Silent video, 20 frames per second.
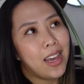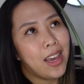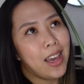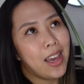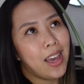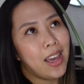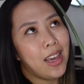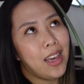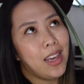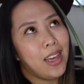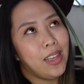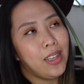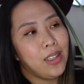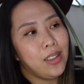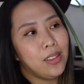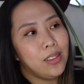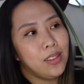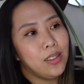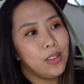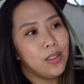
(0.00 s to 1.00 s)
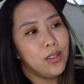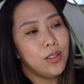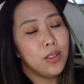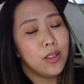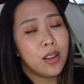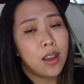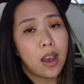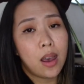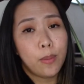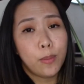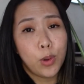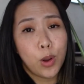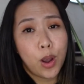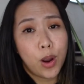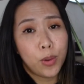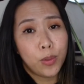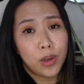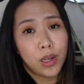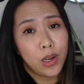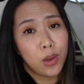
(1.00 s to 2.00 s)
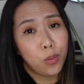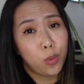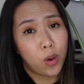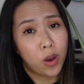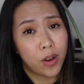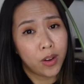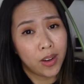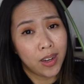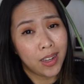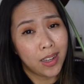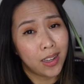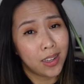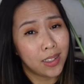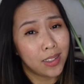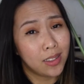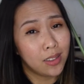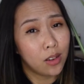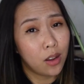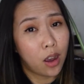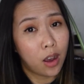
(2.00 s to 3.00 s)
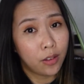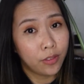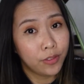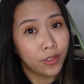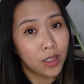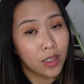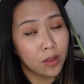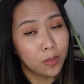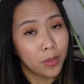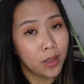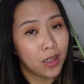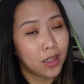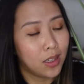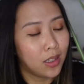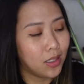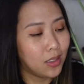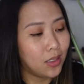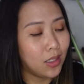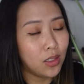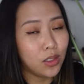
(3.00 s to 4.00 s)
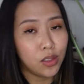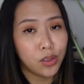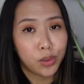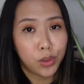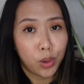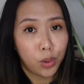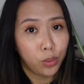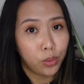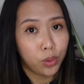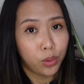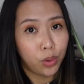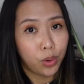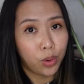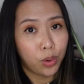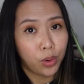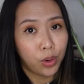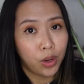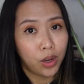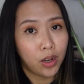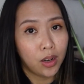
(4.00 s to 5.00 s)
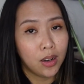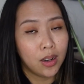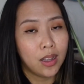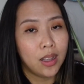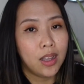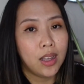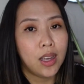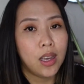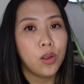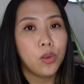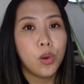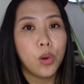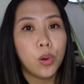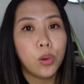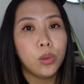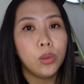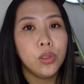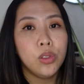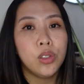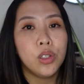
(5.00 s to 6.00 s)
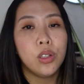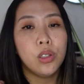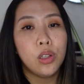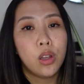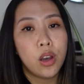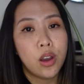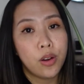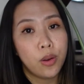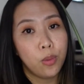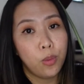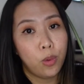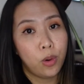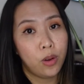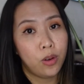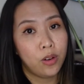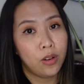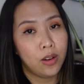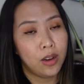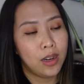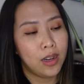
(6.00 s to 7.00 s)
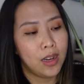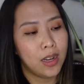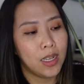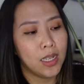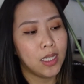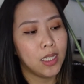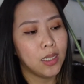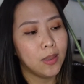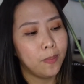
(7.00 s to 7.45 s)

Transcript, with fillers: and I'm not really watering it often because it's a coco coir it holds a lot of water in it